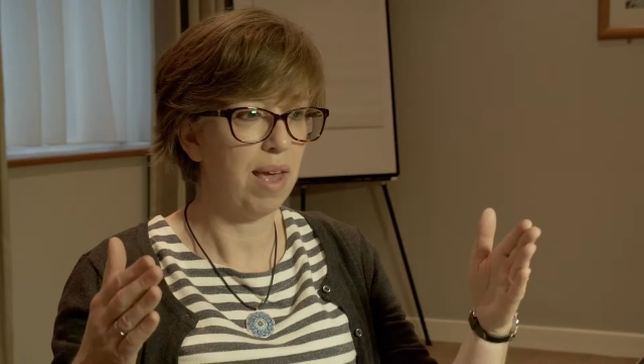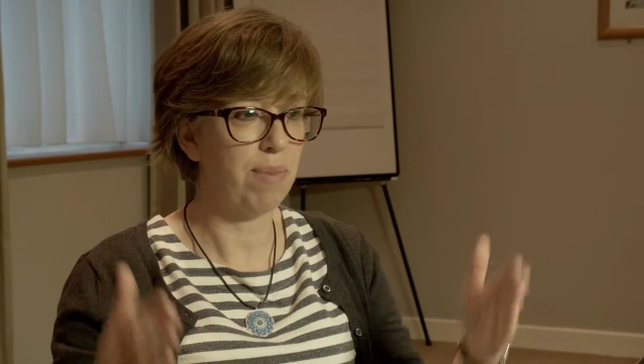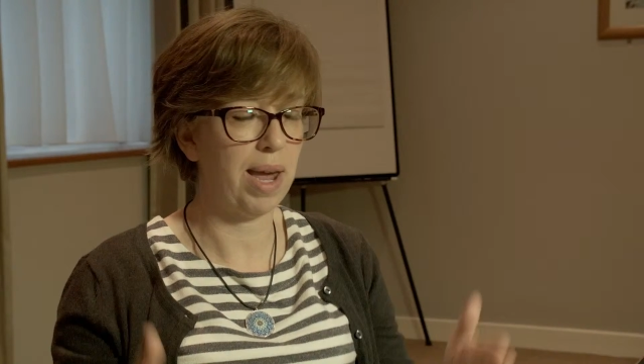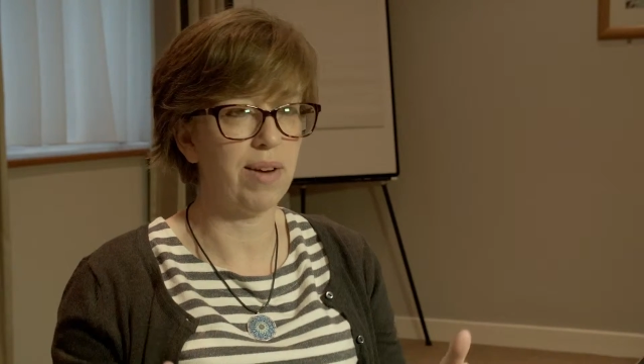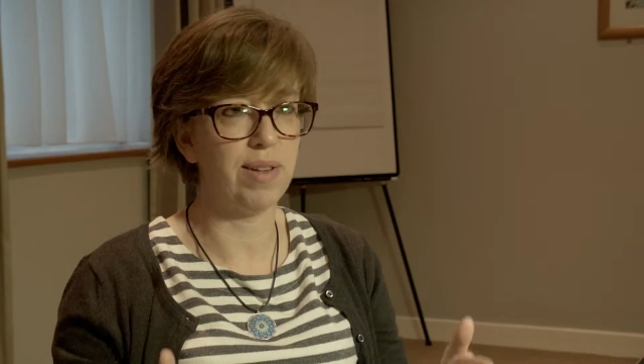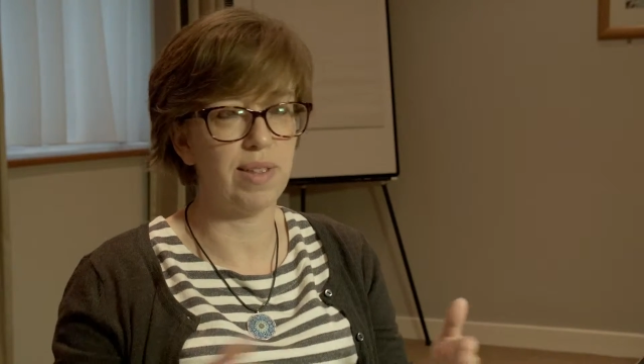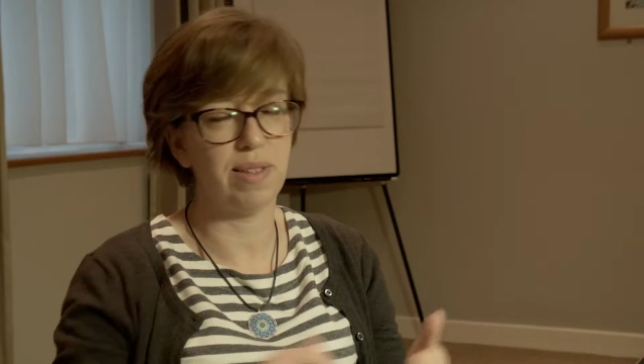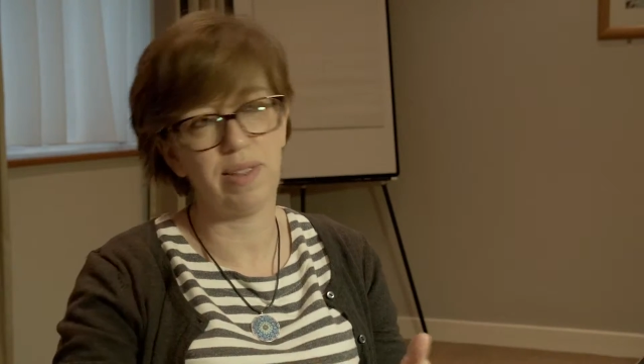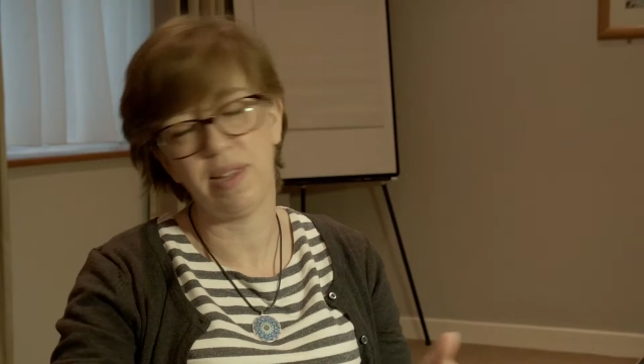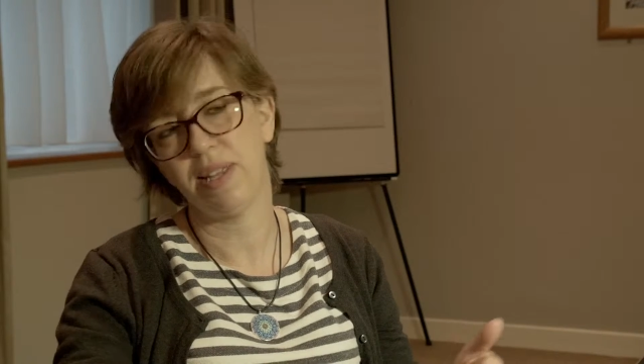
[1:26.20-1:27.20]

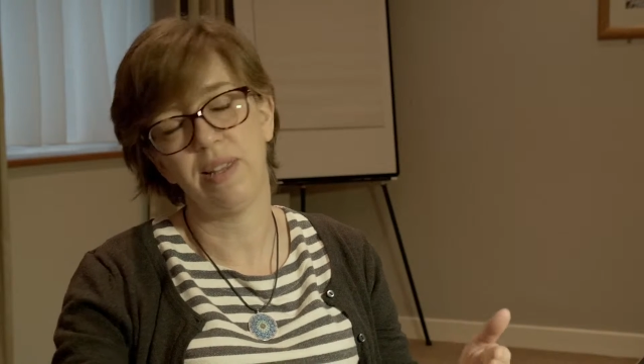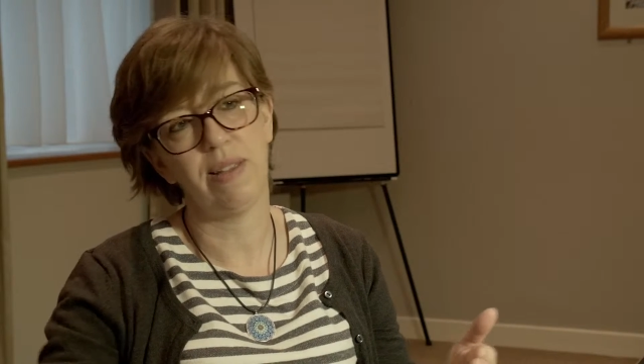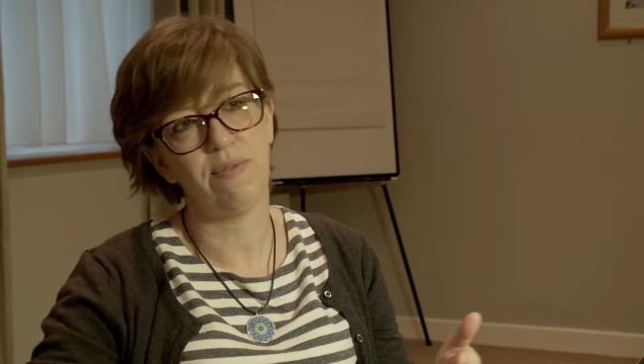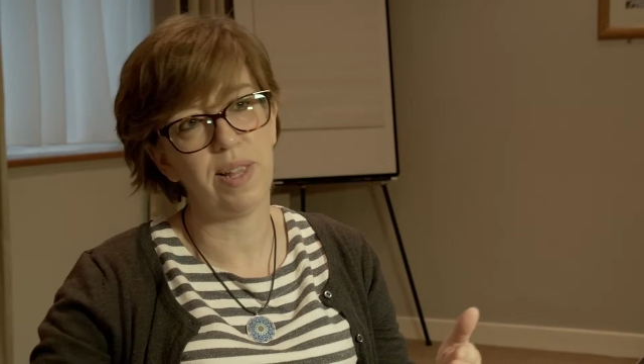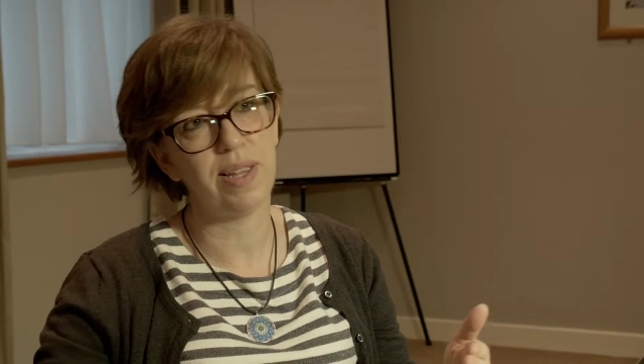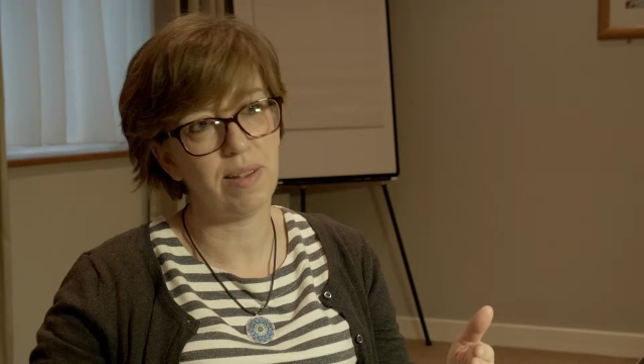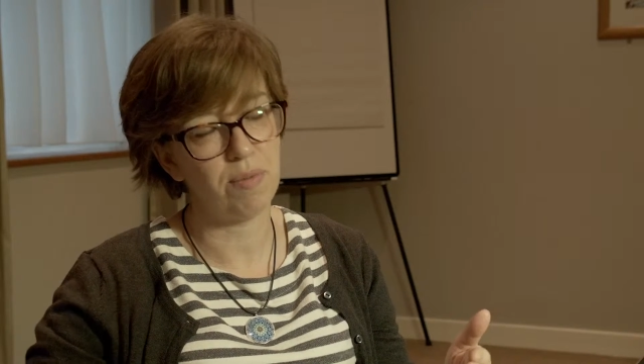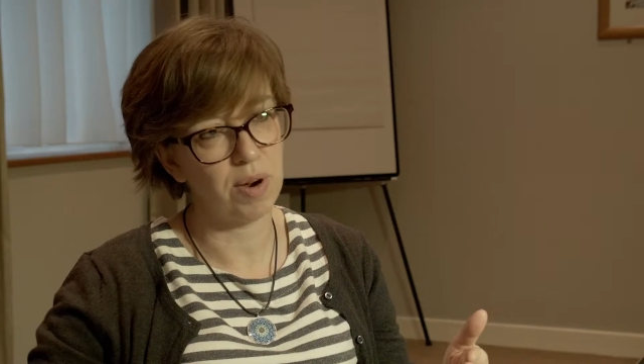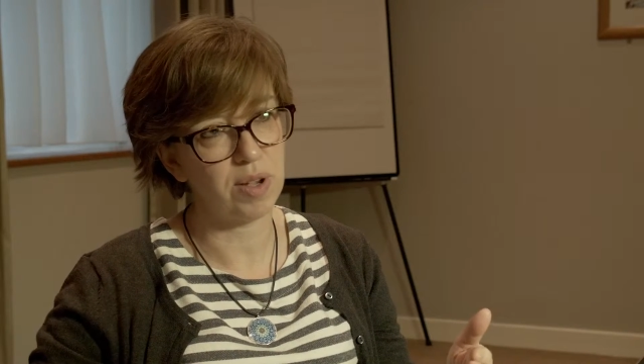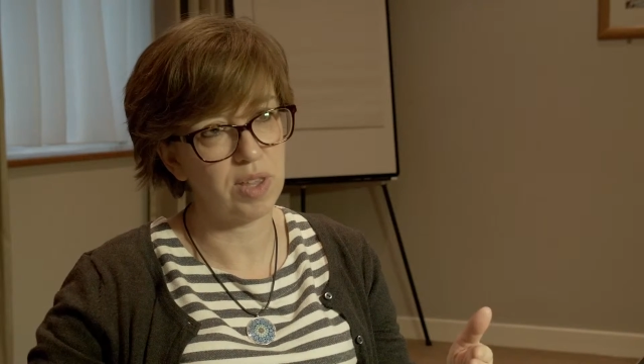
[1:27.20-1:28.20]
parents sitting filling
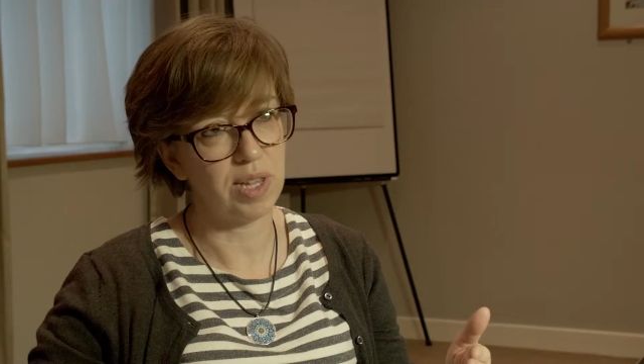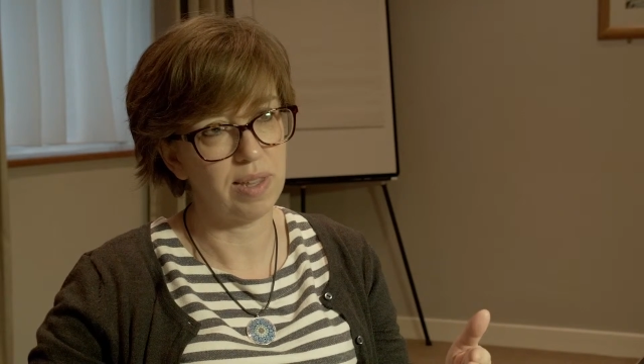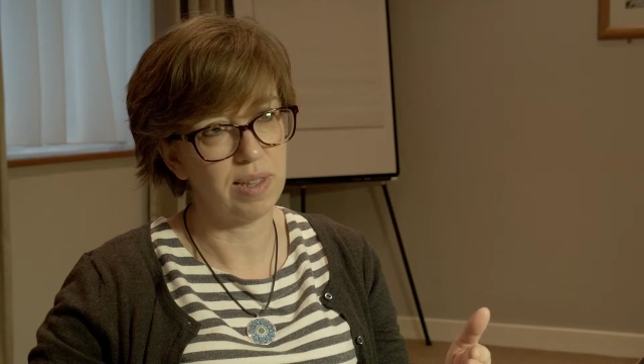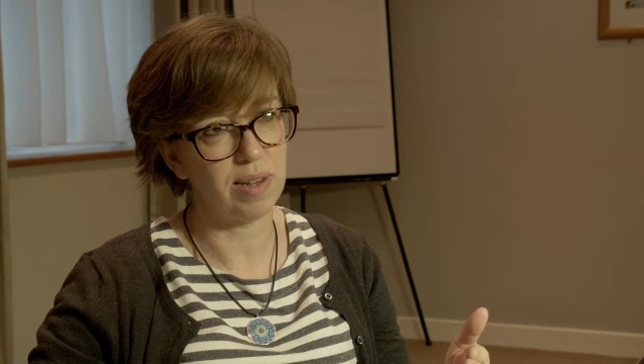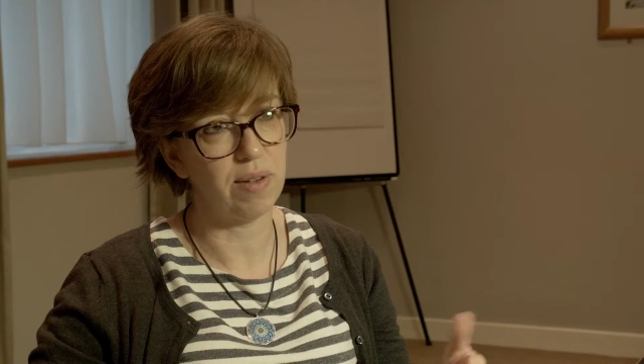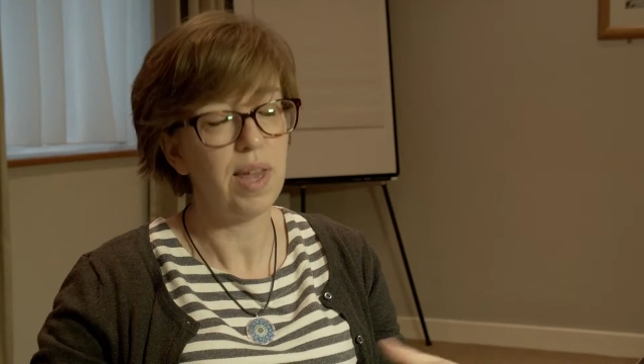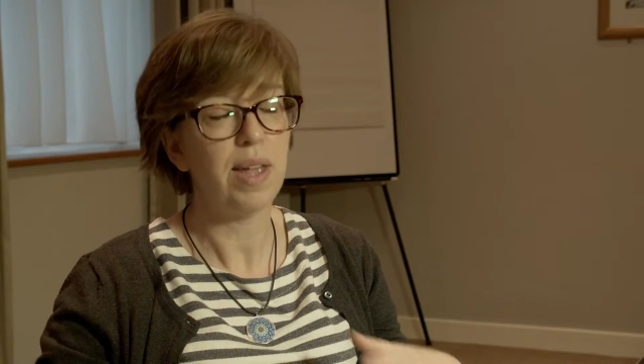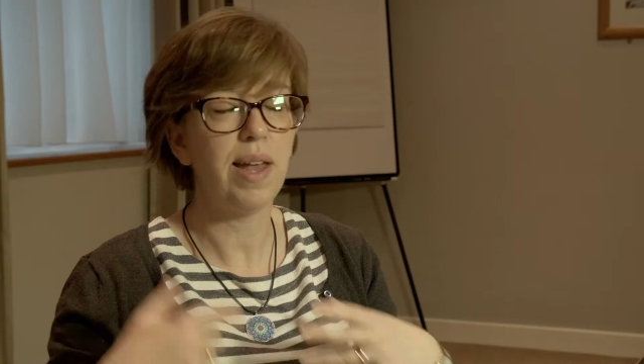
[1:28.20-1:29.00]
in worksheets, you know.